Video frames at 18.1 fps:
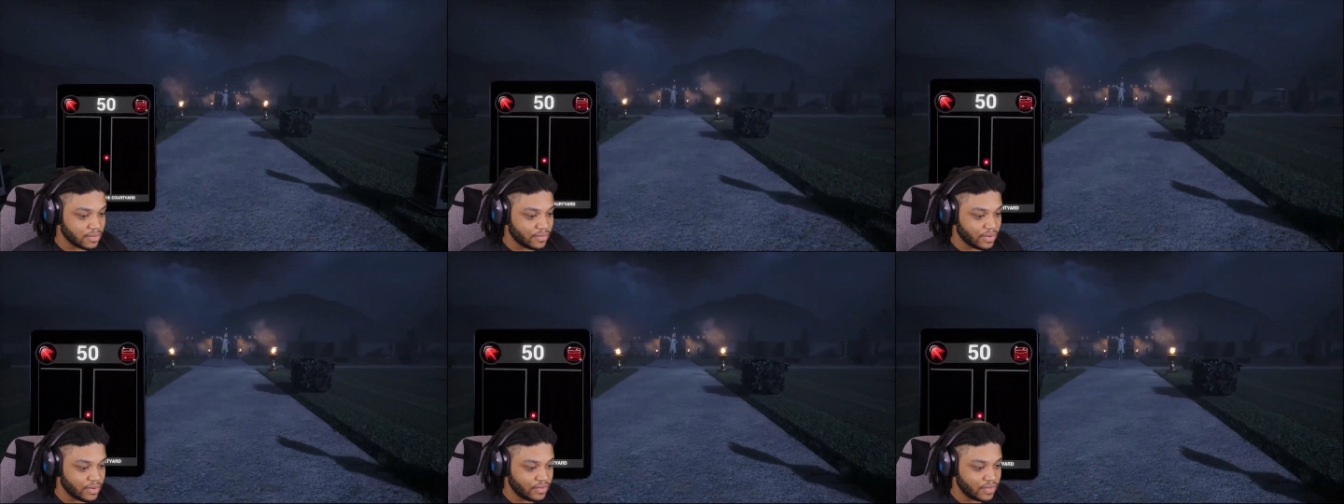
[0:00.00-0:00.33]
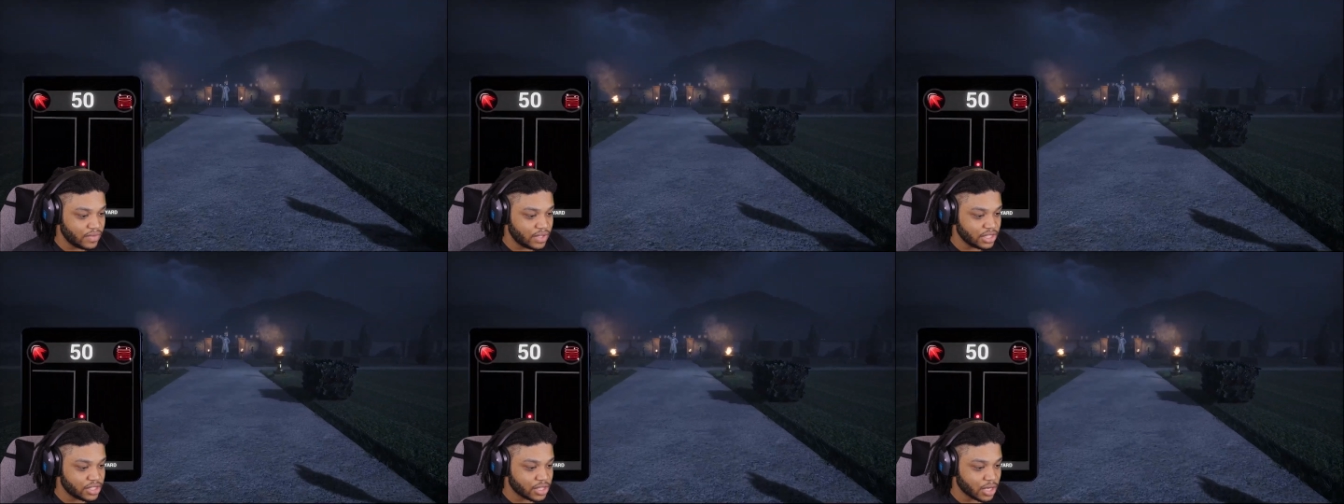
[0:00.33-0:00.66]

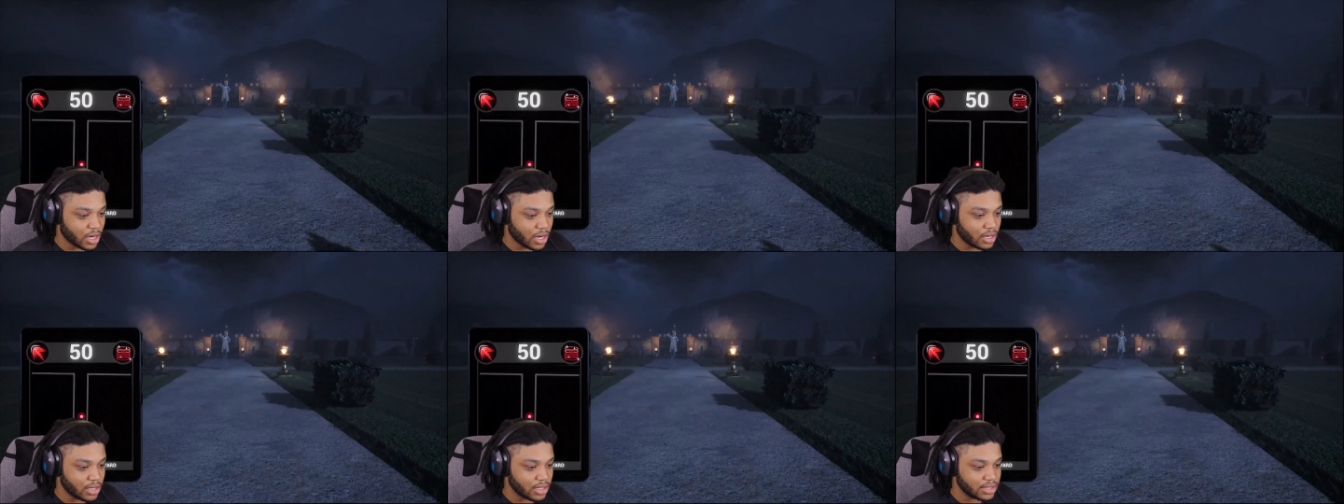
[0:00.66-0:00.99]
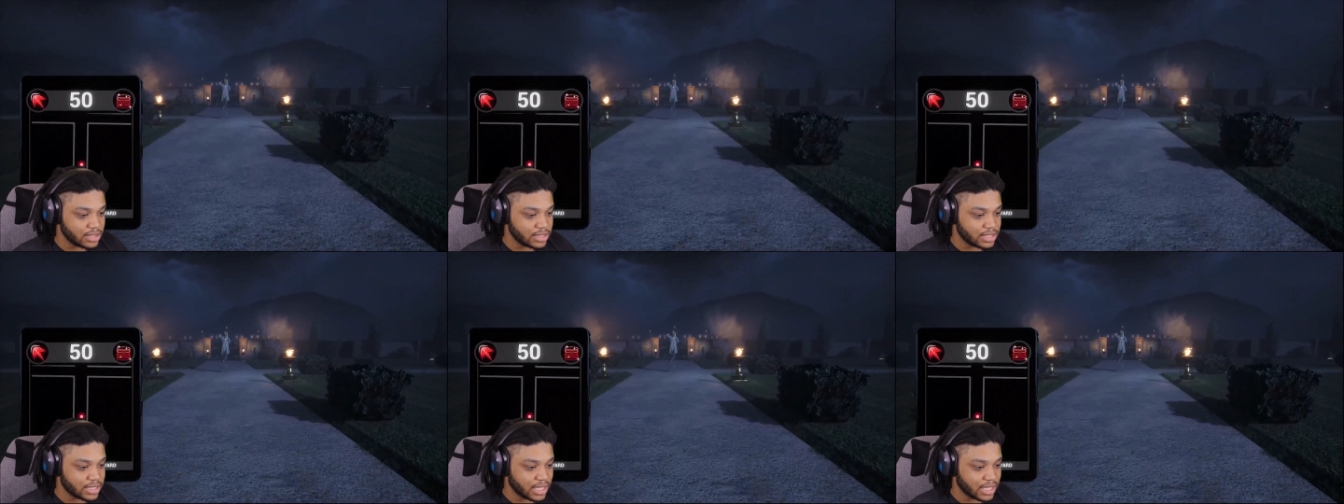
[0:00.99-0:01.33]
50
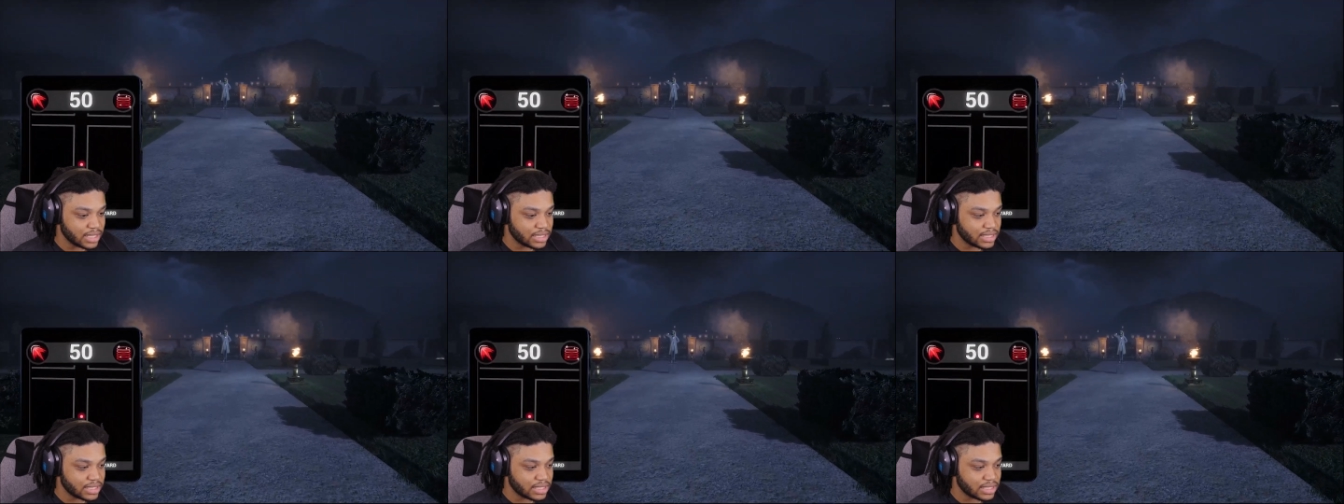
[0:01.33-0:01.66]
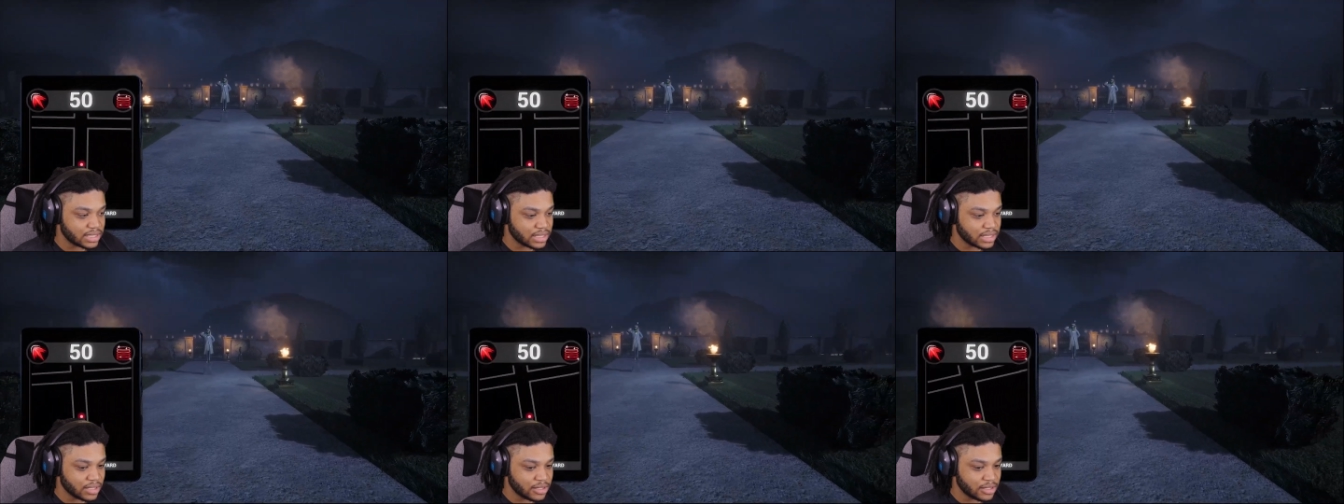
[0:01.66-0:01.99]
shards?
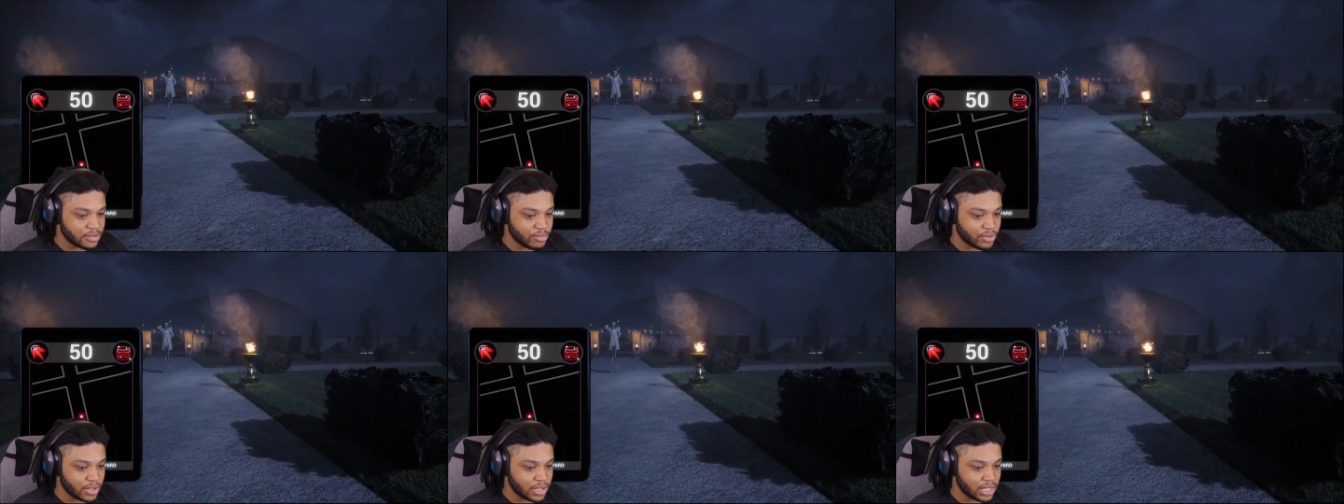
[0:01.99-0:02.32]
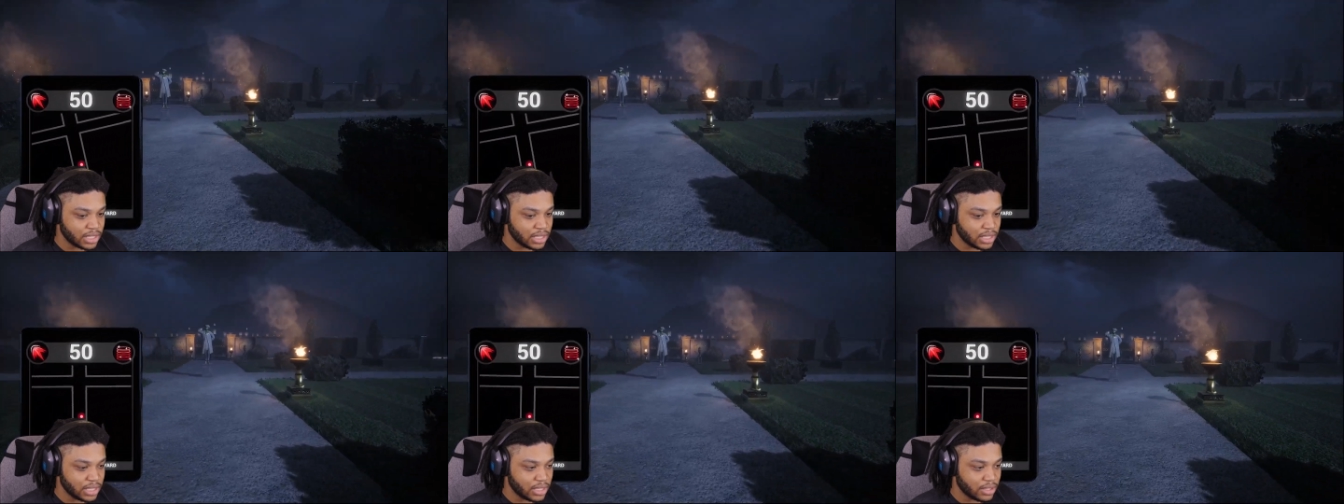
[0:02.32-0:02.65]
That's that's
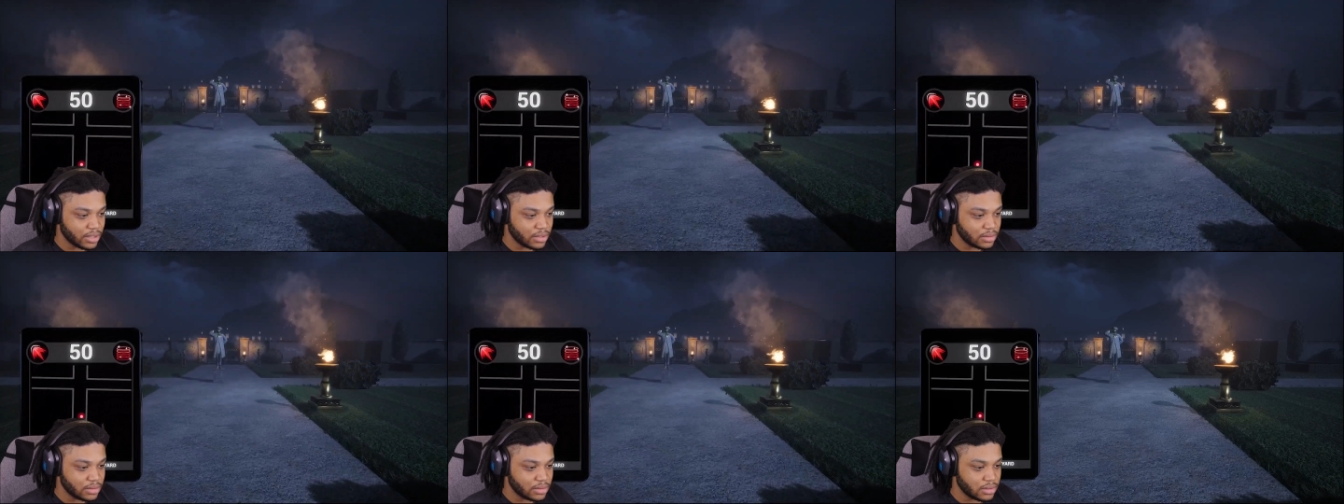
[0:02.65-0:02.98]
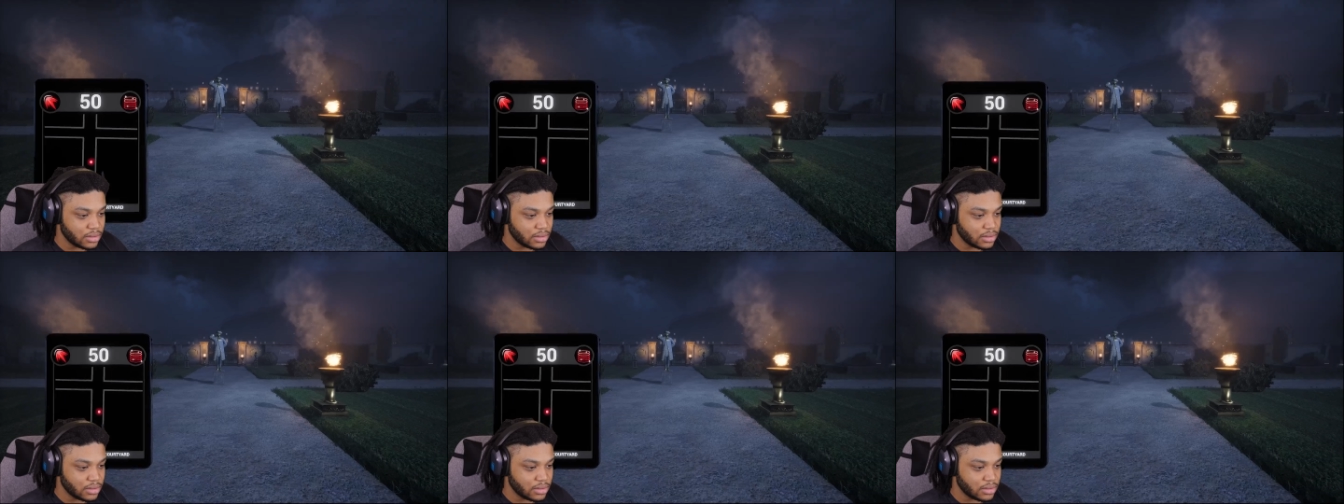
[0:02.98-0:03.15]
pretty little.